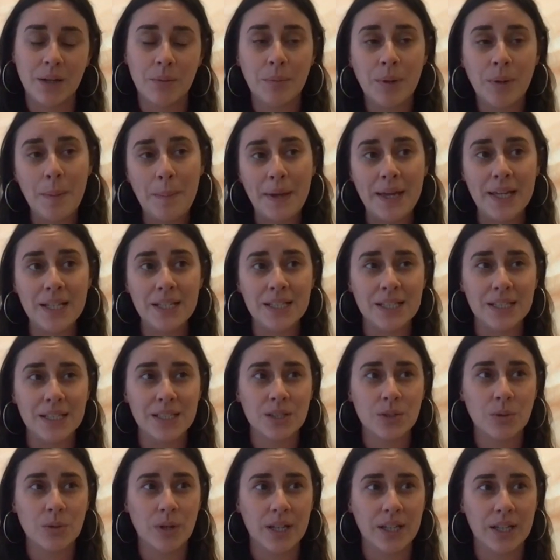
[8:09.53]
And my painting is
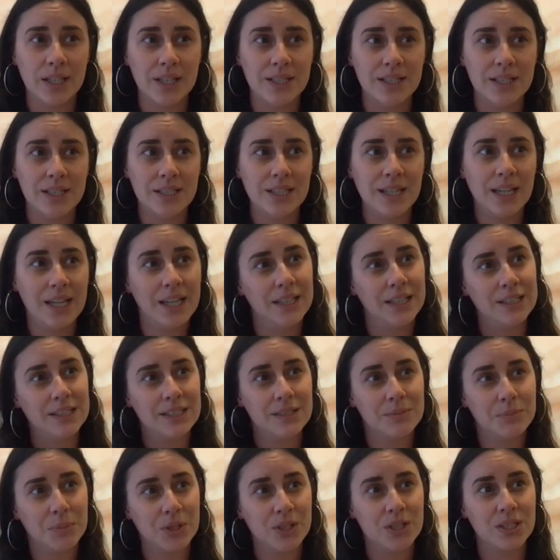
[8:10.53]
quite
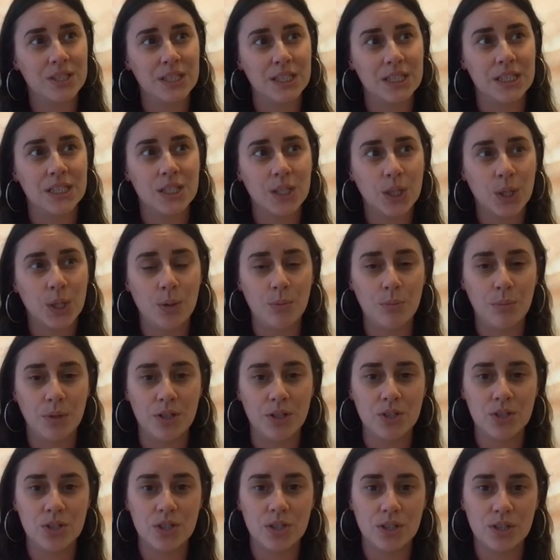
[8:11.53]
intense because there's so
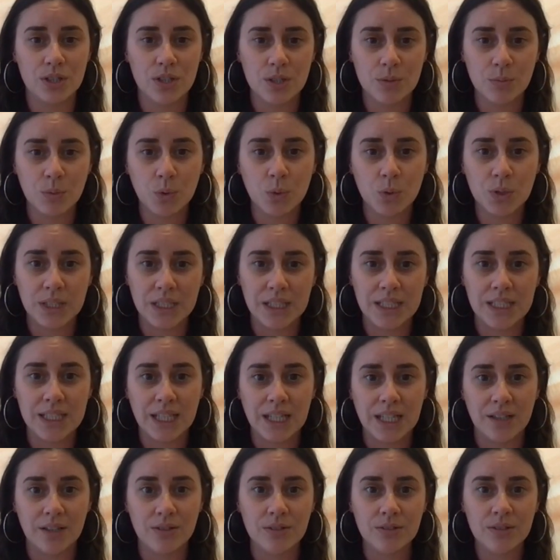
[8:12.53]
much small
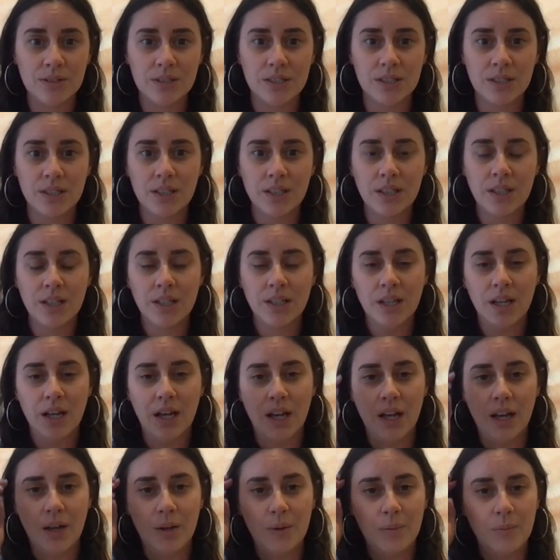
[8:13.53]
details.
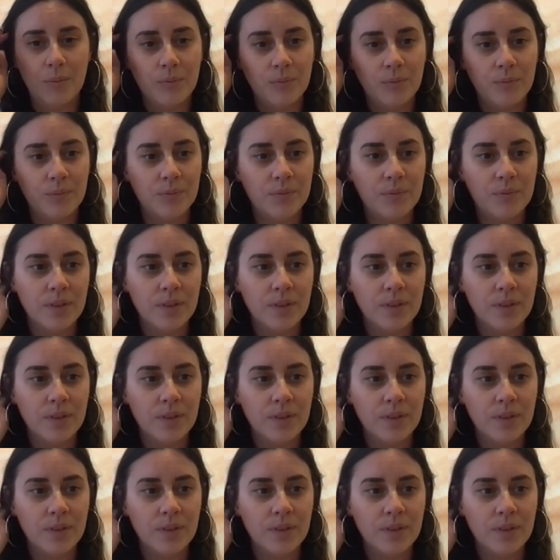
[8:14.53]
I